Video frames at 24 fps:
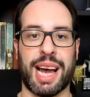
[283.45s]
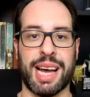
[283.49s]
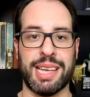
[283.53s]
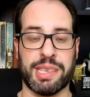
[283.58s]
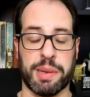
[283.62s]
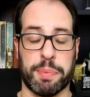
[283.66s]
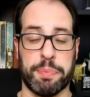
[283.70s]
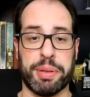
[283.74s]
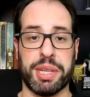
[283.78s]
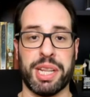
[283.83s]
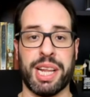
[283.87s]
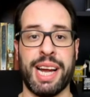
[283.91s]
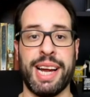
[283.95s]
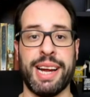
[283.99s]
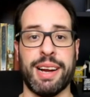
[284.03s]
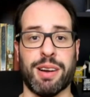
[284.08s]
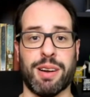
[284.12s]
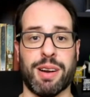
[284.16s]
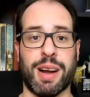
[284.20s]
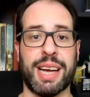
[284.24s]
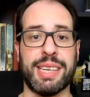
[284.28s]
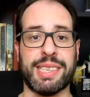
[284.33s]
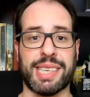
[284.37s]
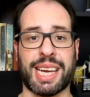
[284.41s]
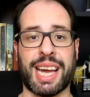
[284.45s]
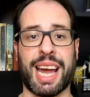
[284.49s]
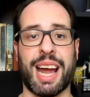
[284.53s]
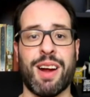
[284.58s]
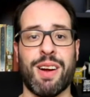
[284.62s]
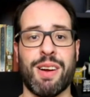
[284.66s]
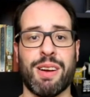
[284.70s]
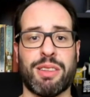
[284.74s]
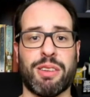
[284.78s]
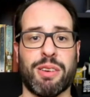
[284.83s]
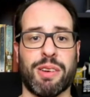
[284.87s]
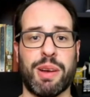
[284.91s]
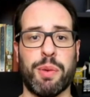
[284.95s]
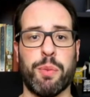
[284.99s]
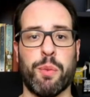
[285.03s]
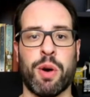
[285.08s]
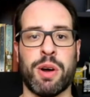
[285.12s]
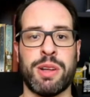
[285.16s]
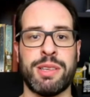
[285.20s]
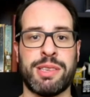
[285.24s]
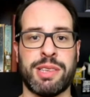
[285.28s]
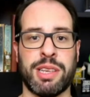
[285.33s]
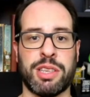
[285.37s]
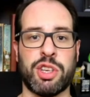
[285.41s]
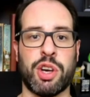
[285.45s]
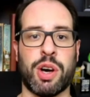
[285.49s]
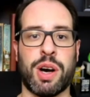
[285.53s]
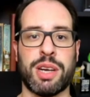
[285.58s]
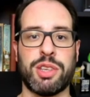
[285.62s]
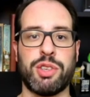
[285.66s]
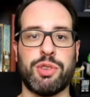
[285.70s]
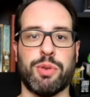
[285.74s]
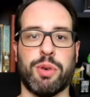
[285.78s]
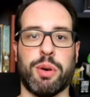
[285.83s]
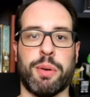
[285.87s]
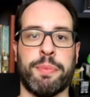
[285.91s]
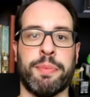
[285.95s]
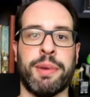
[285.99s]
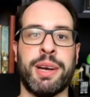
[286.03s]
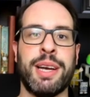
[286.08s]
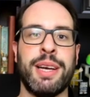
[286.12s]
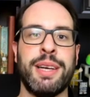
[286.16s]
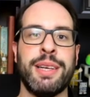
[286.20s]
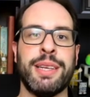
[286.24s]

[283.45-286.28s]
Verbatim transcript: as a player as a character he wants to talk to him